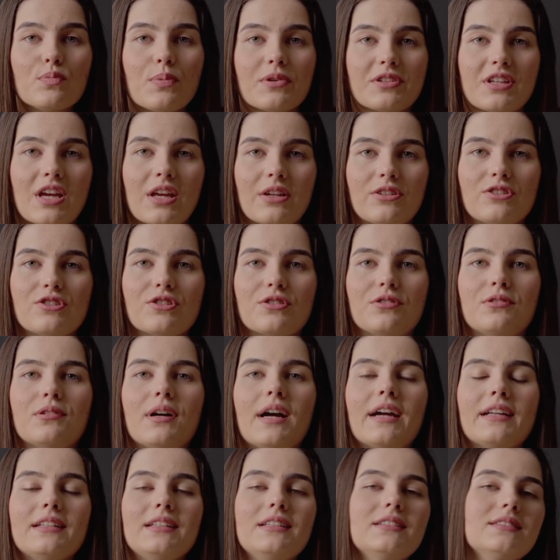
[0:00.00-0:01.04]
potential,
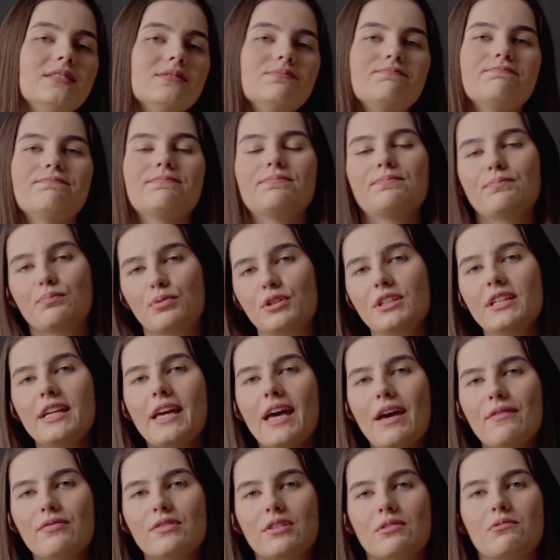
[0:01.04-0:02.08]
I need a pretty
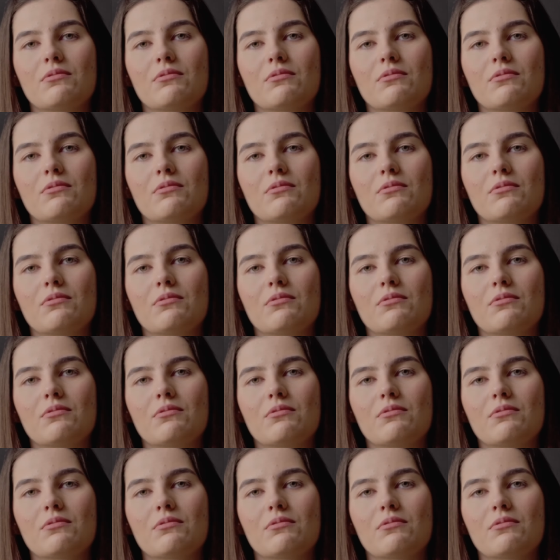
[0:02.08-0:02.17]
hefty